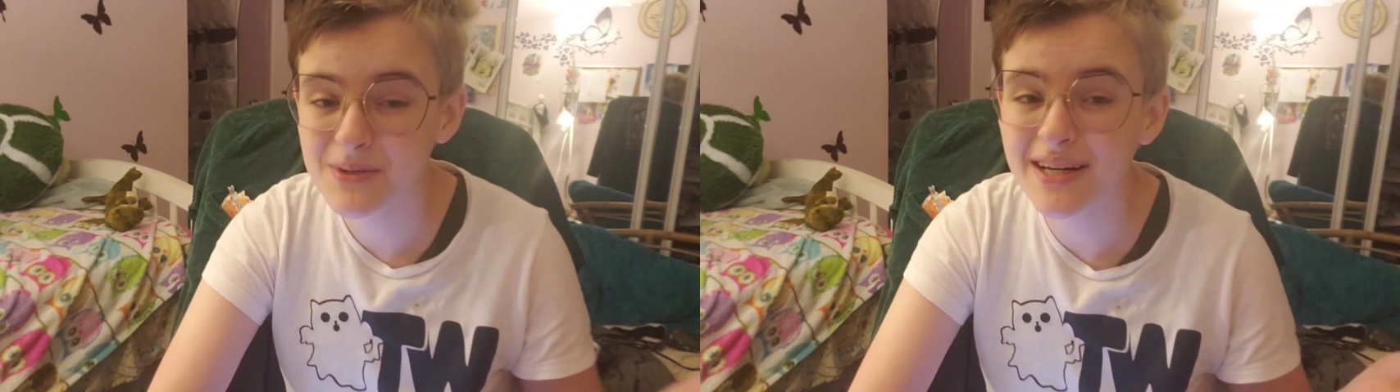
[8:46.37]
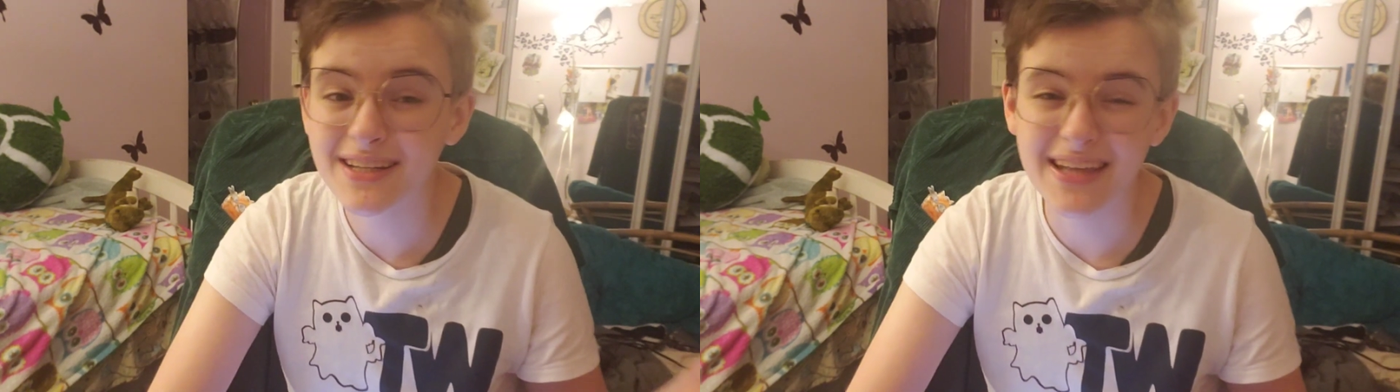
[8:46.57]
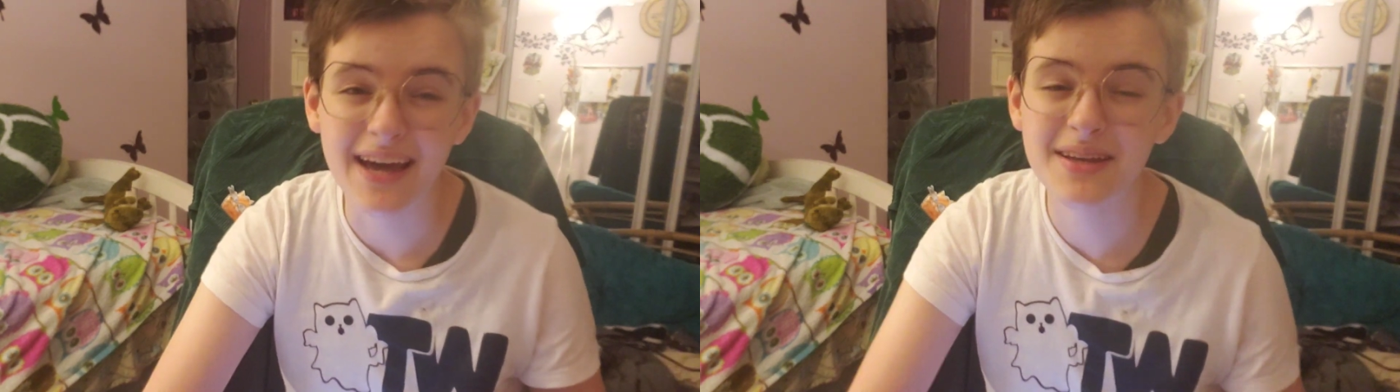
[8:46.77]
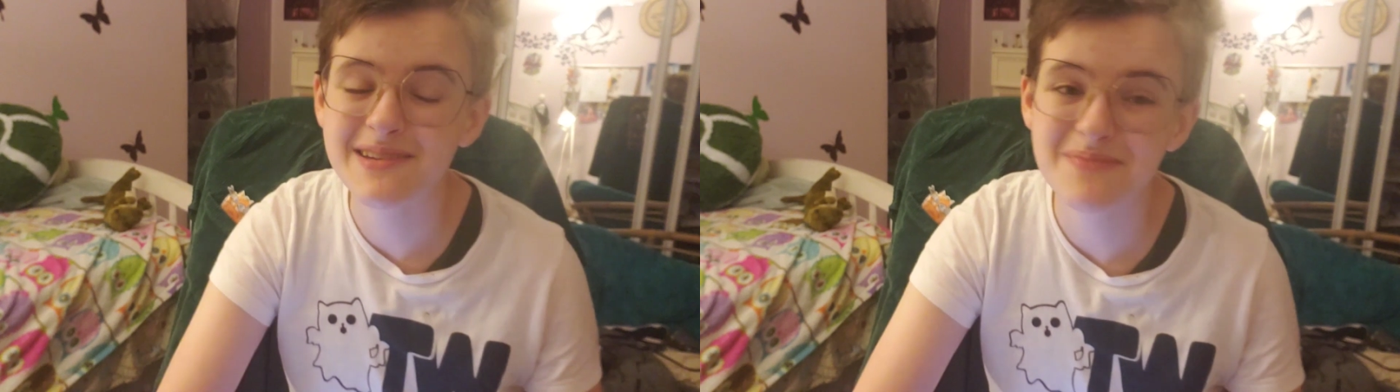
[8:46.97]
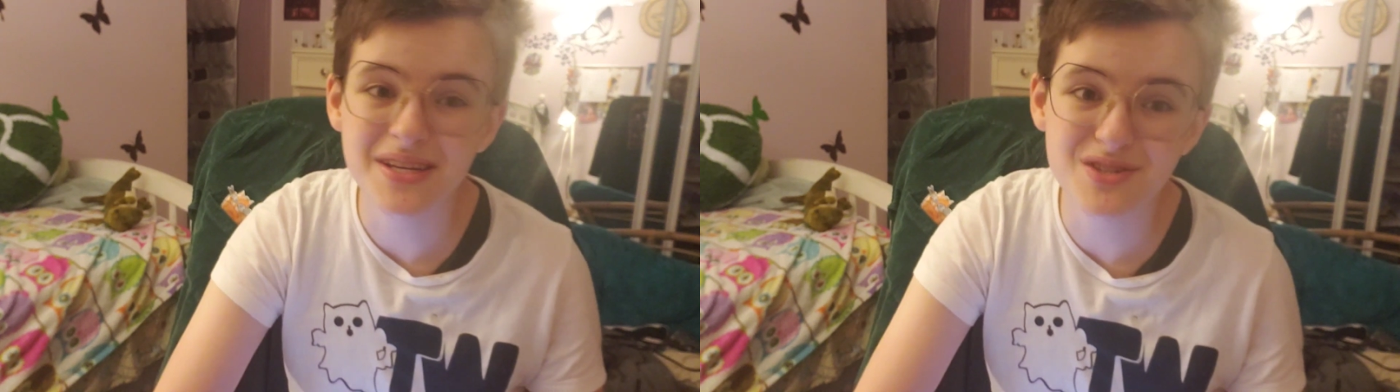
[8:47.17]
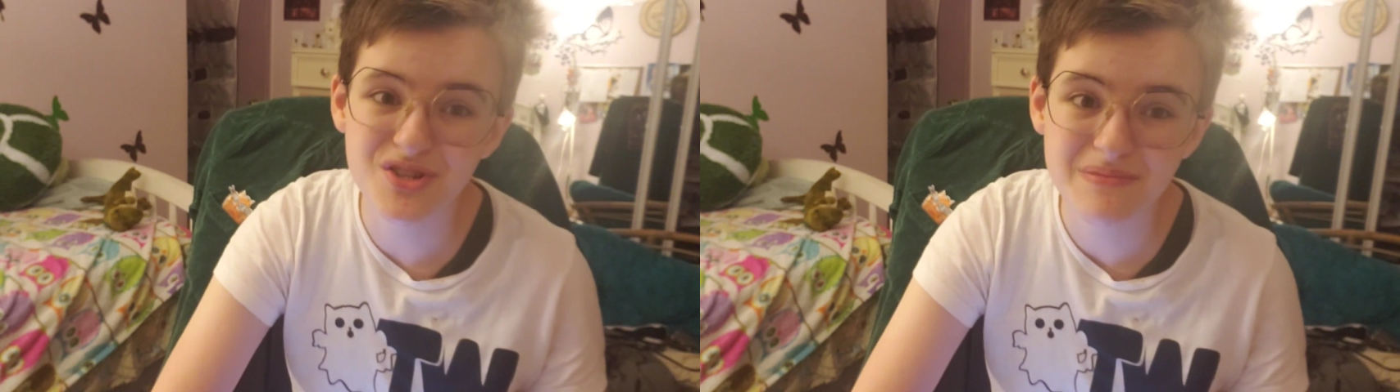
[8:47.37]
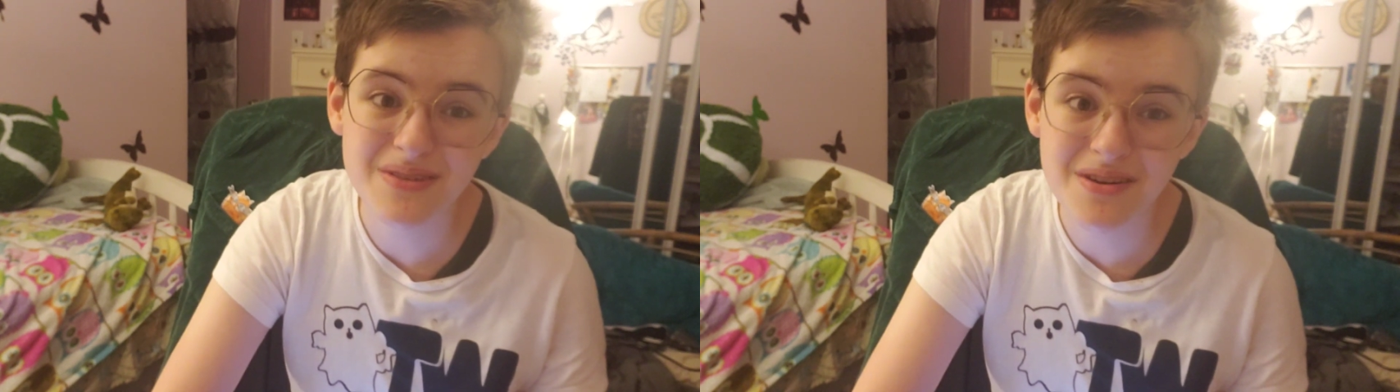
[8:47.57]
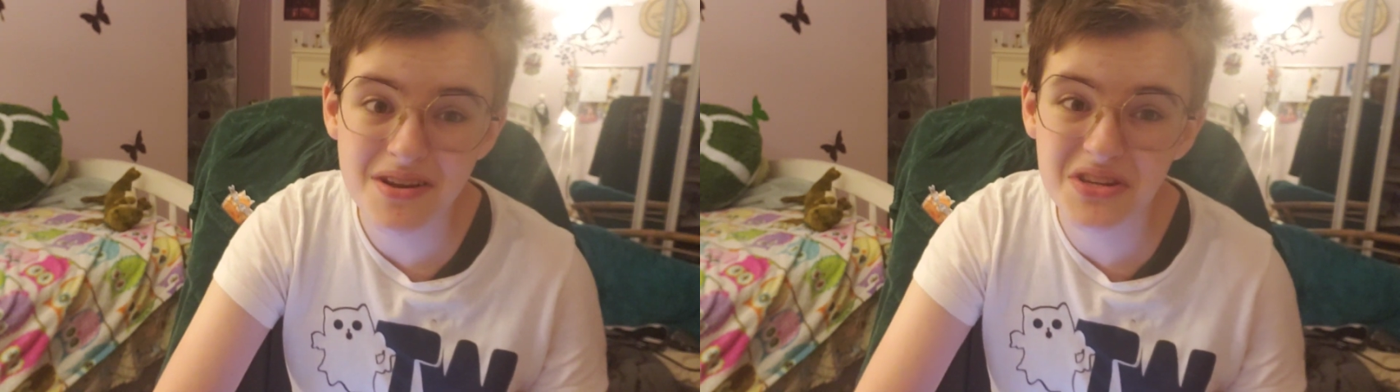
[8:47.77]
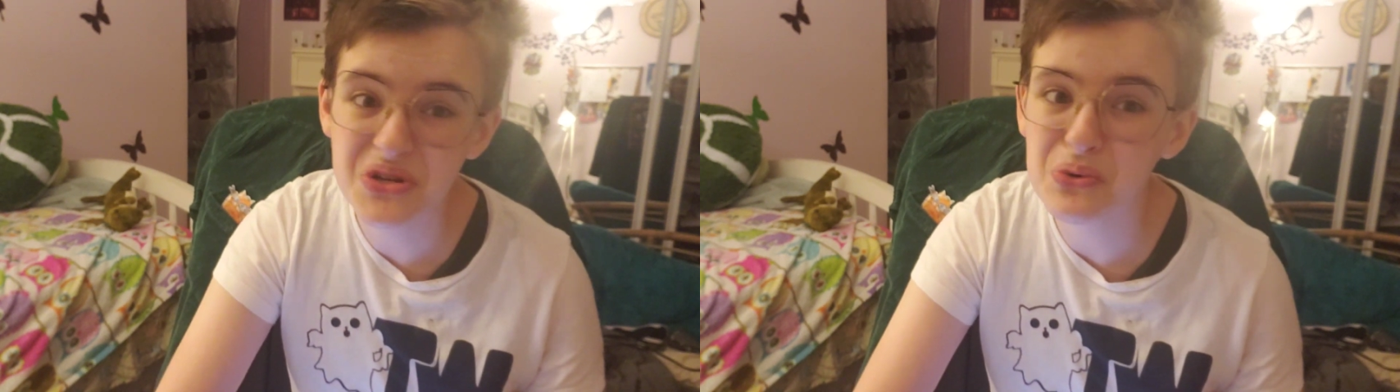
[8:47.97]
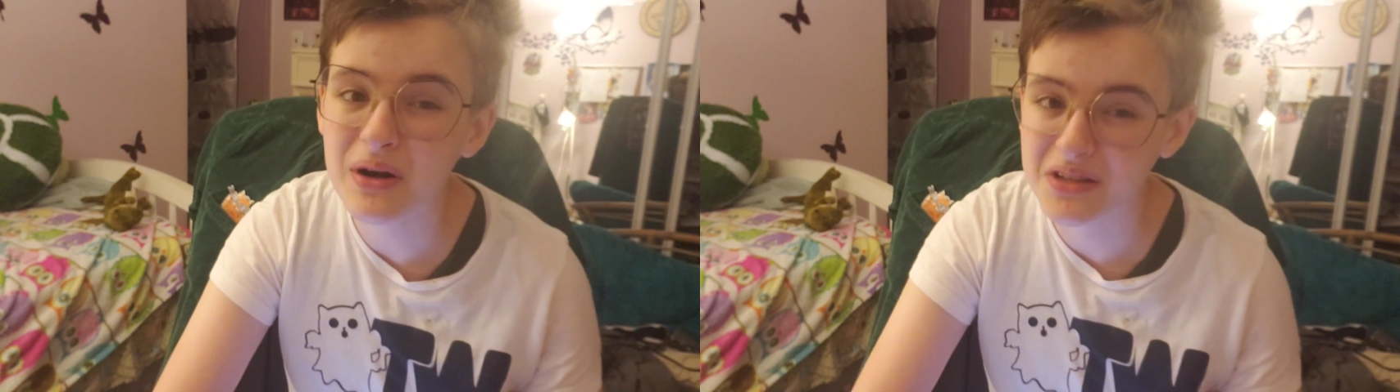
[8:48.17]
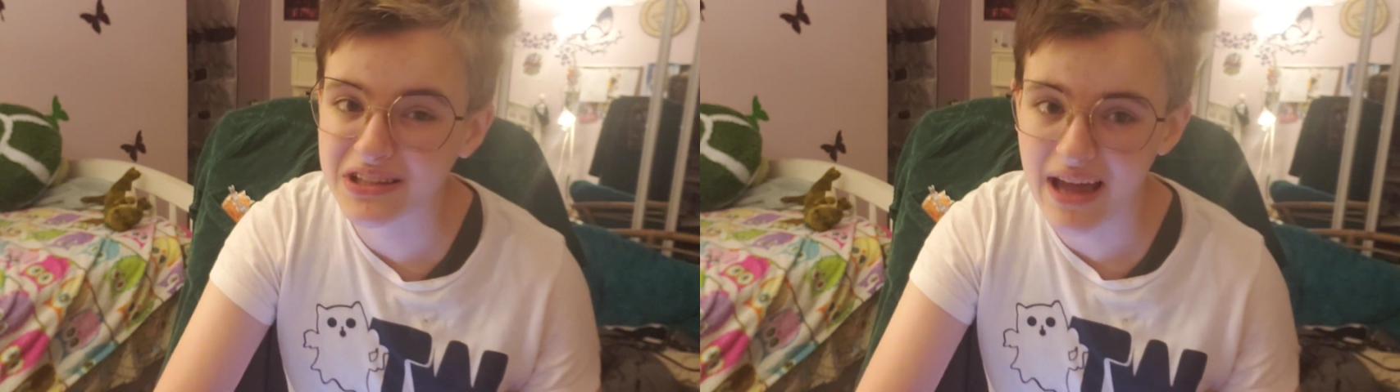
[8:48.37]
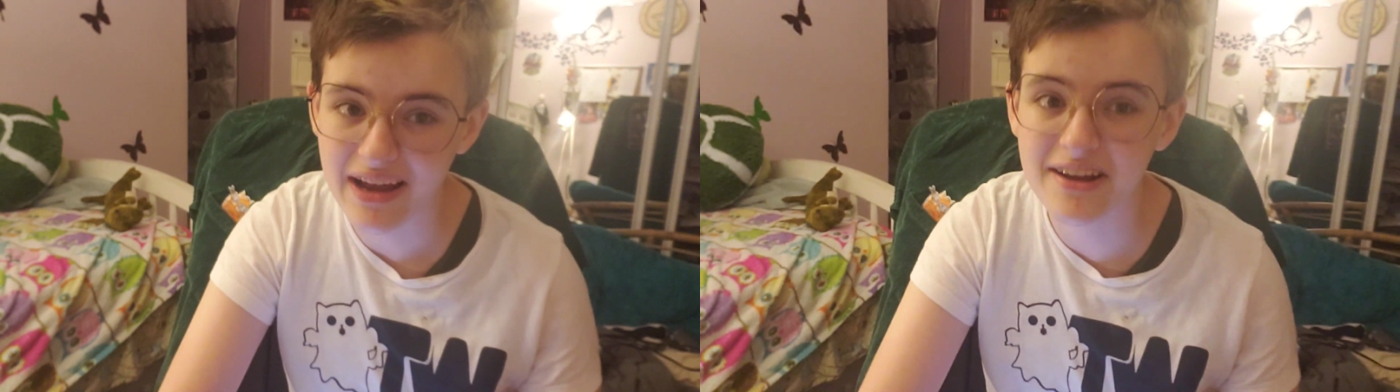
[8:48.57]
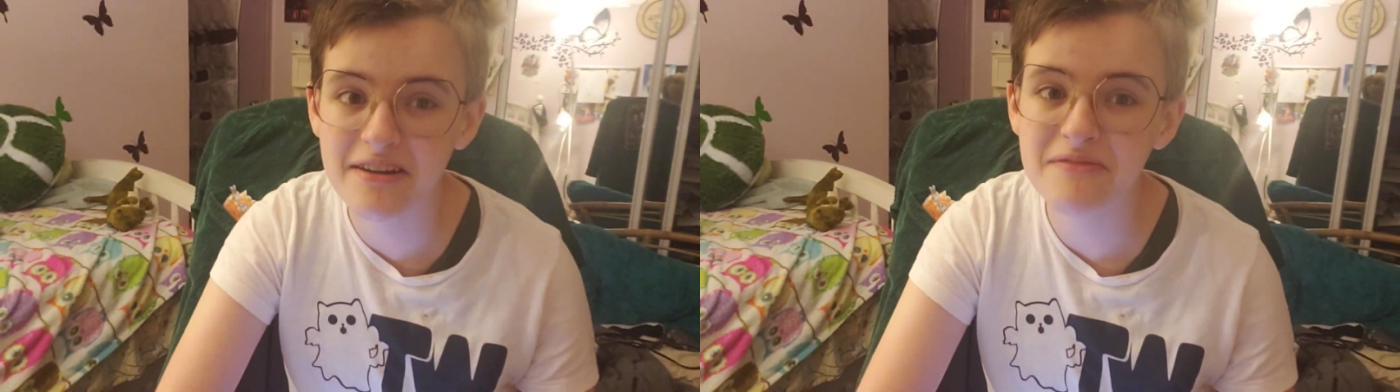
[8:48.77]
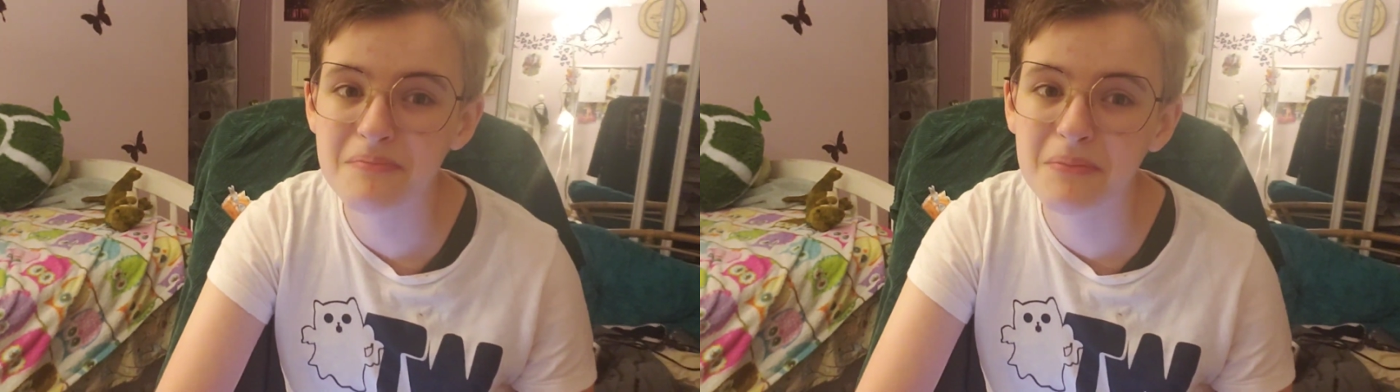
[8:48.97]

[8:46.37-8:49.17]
what? That can be attributed to a lack of